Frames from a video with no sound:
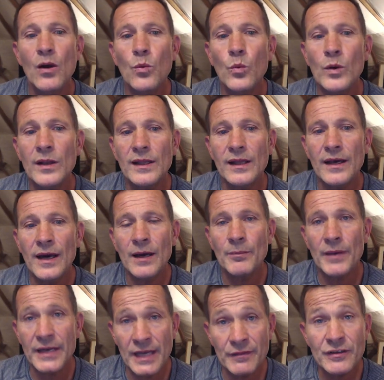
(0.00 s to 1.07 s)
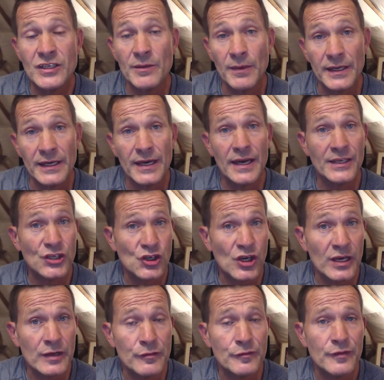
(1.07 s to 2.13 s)
will inevitably
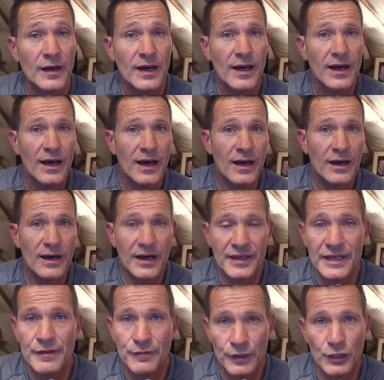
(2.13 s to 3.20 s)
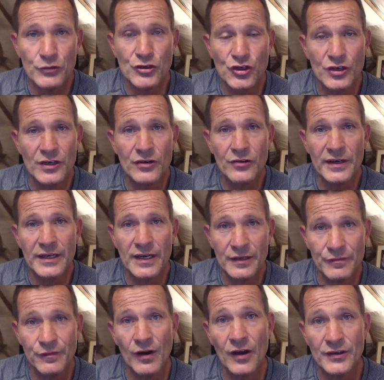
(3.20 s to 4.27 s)
achieve an evolutionary
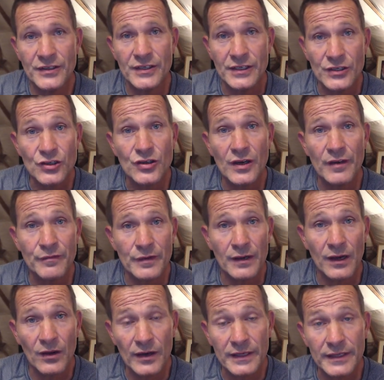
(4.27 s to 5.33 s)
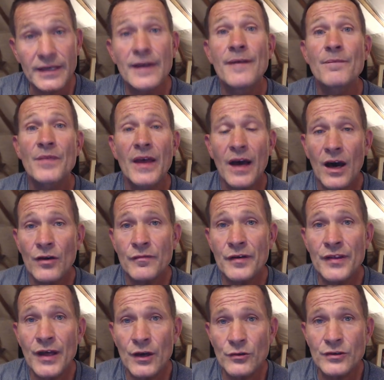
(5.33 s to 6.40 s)
advantage, if you like, over
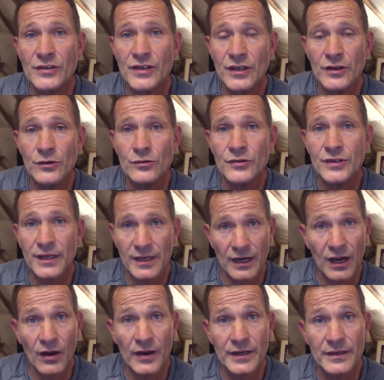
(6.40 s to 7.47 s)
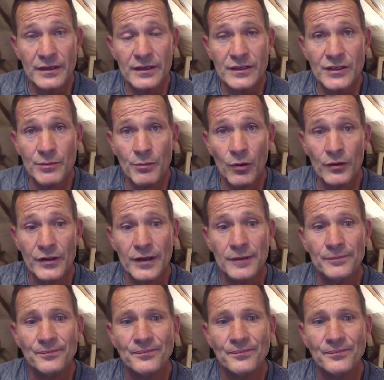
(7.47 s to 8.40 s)
those who decline to bother.